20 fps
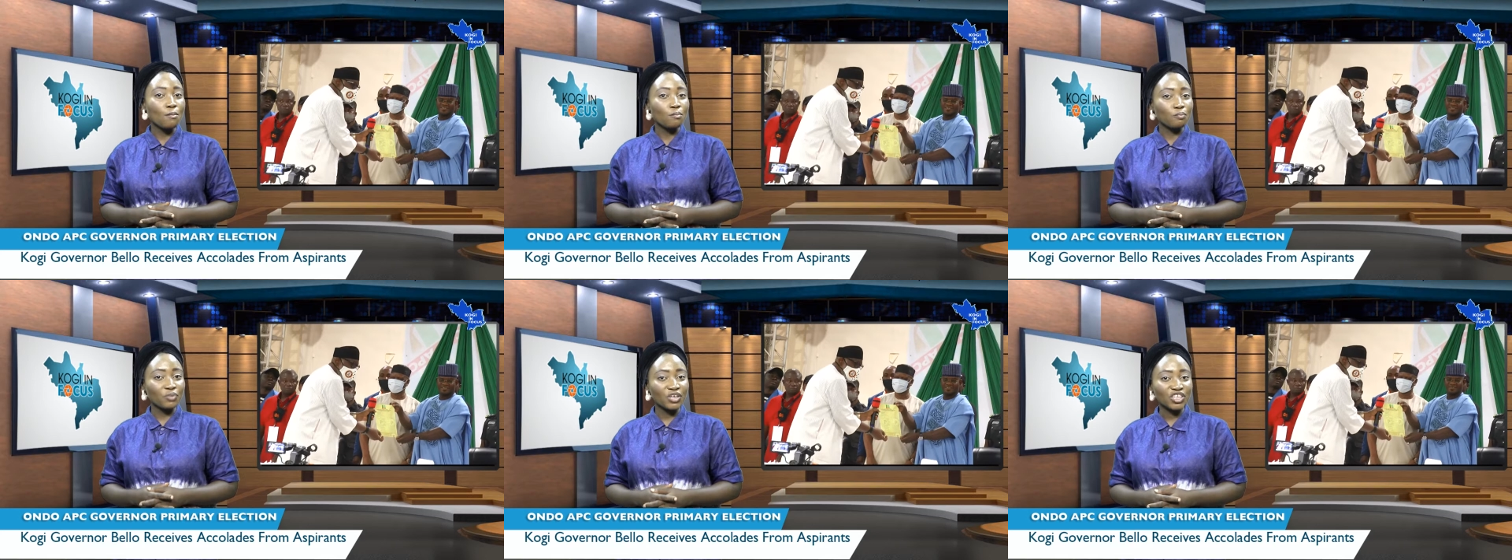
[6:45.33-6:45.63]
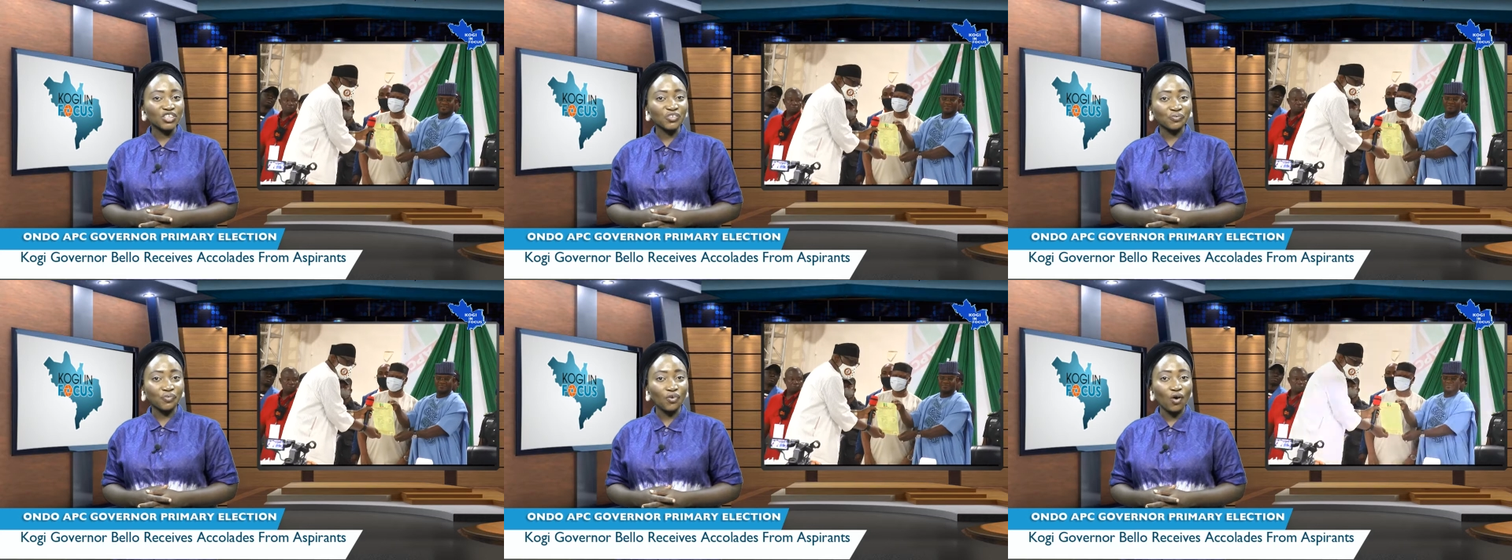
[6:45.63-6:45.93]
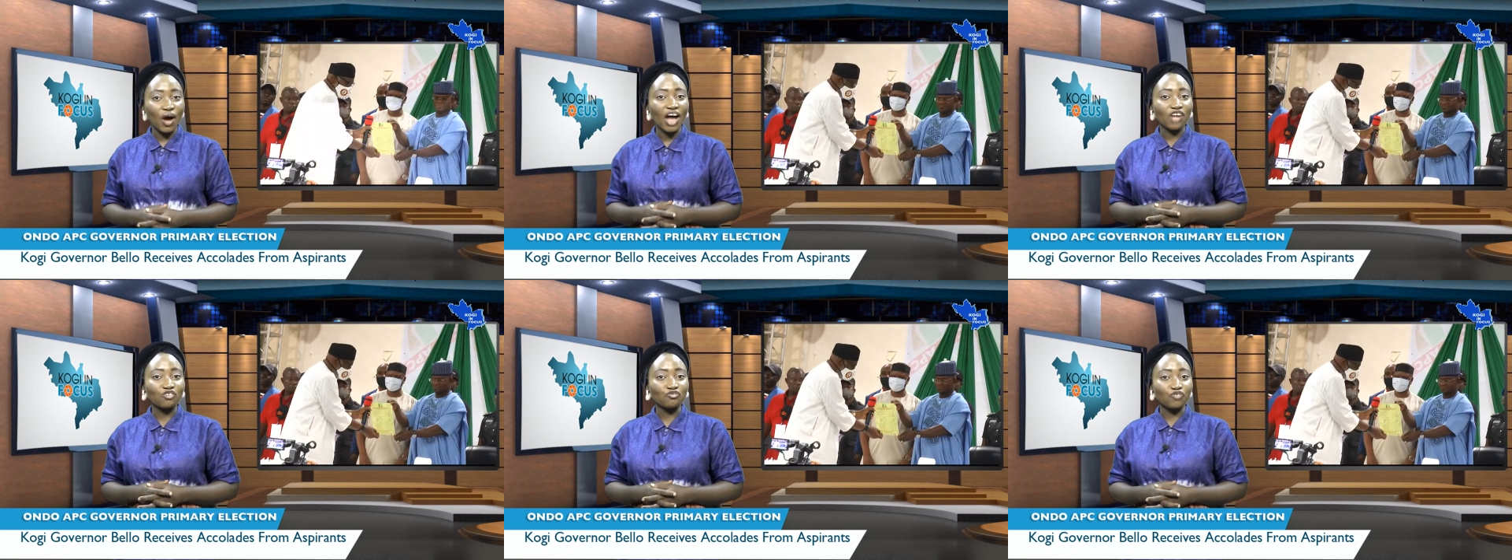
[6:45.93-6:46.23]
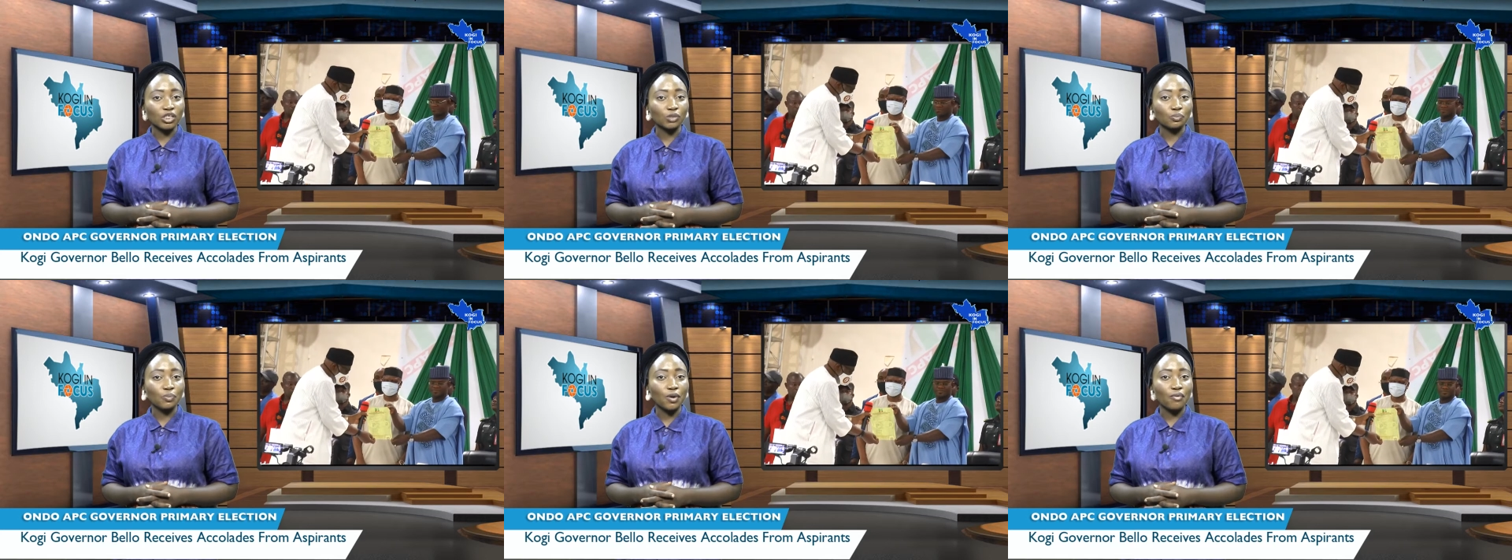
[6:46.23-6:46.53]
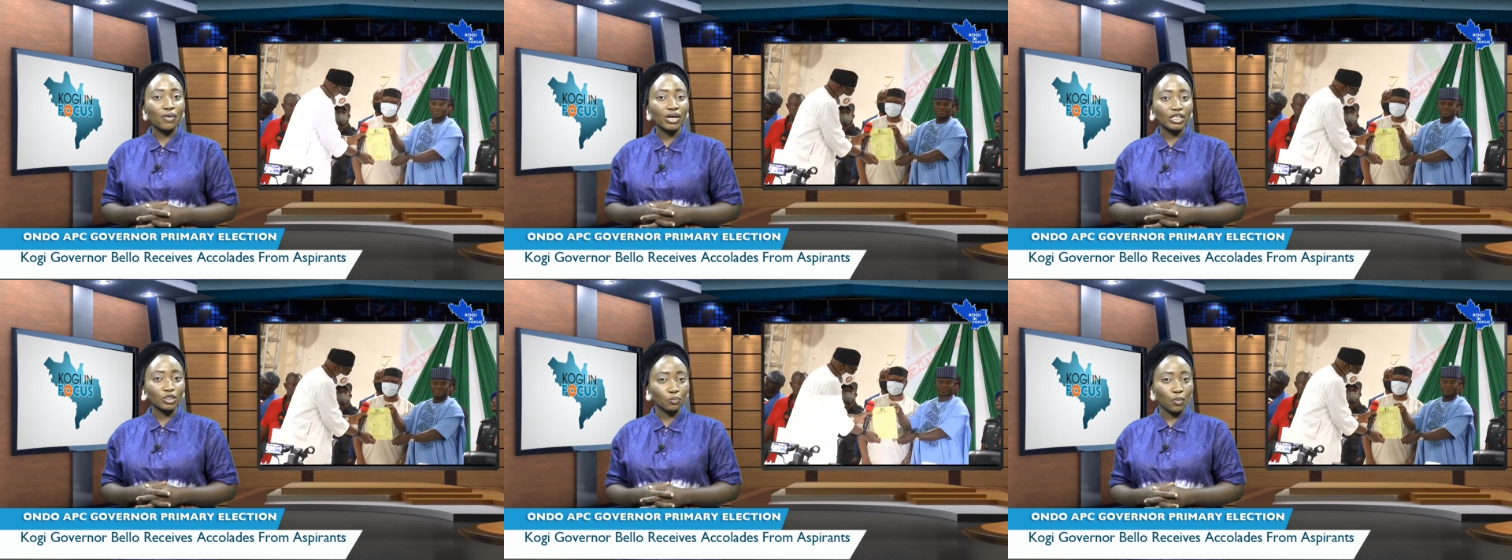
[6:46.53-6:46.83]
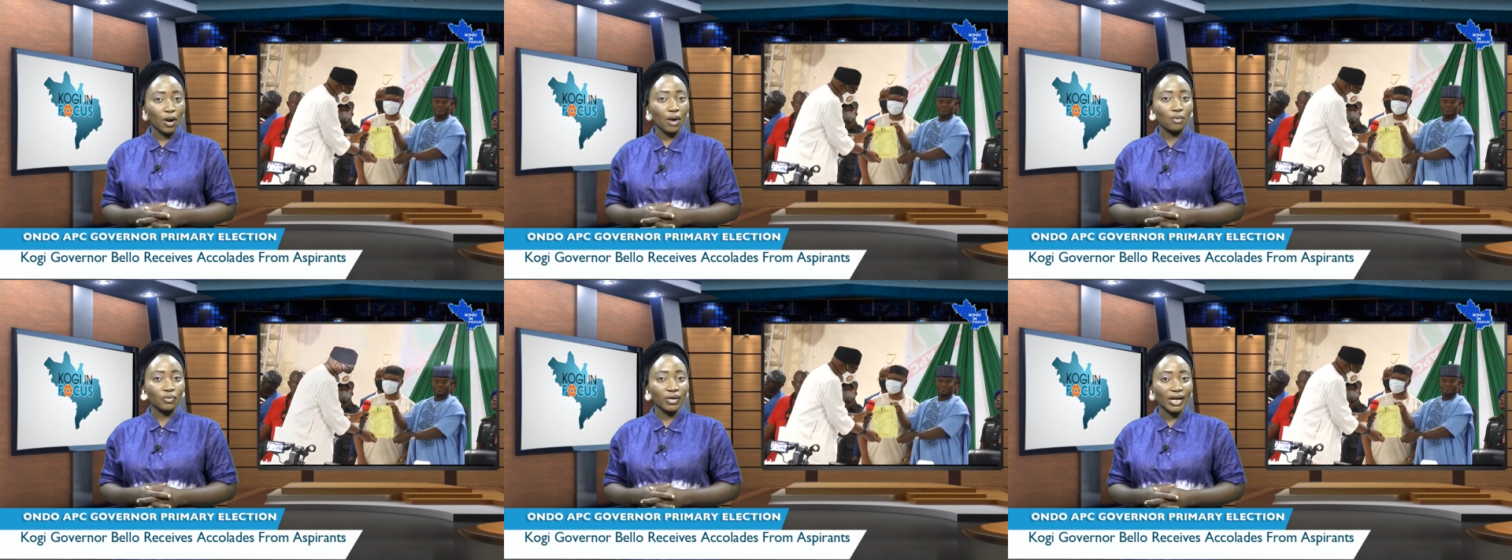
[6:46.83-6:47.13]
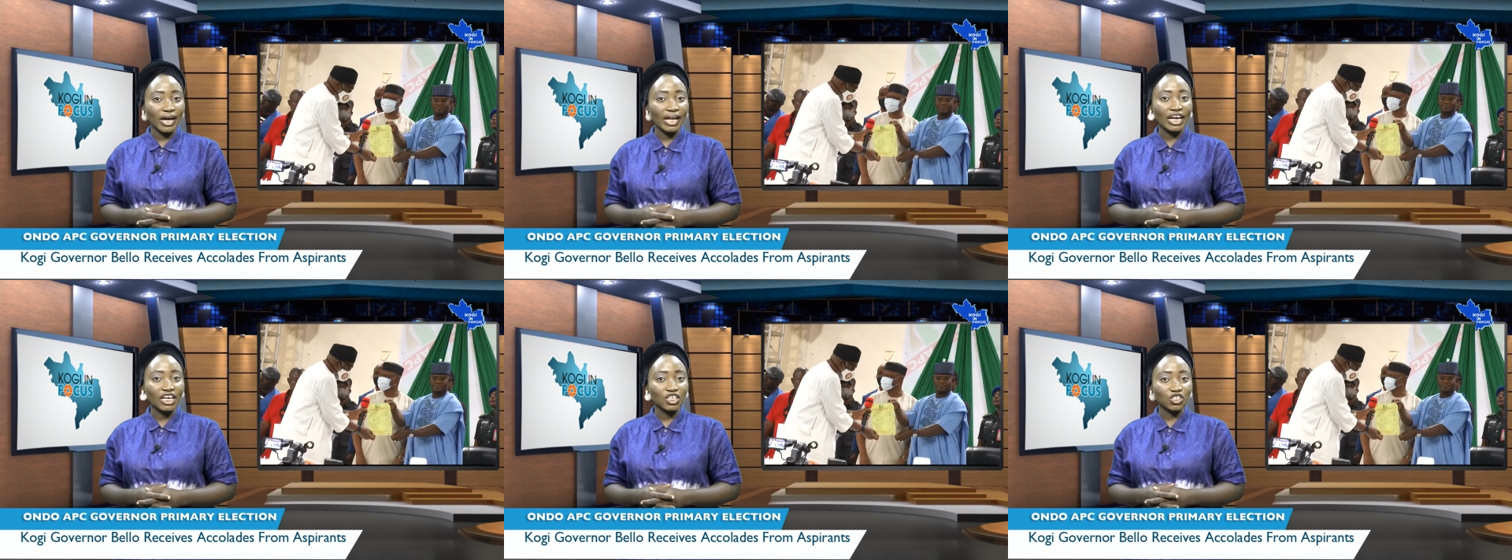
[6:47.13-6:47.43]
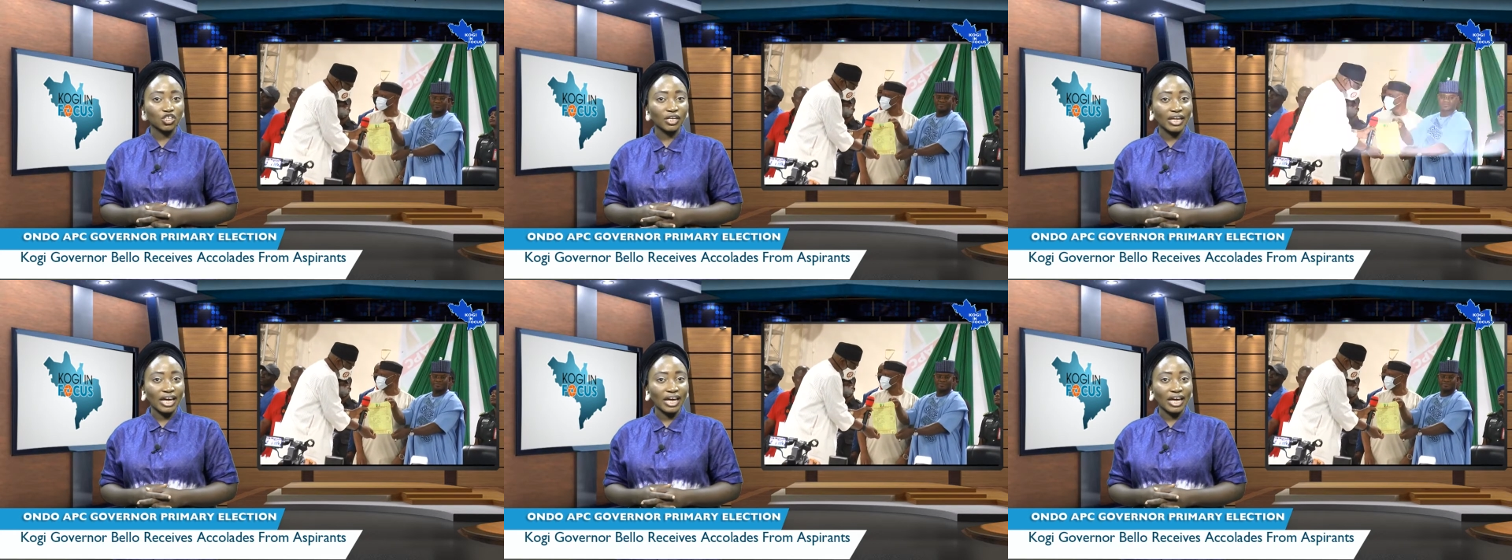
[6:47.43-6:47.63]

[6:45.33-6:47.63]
peaceful and transparent primary election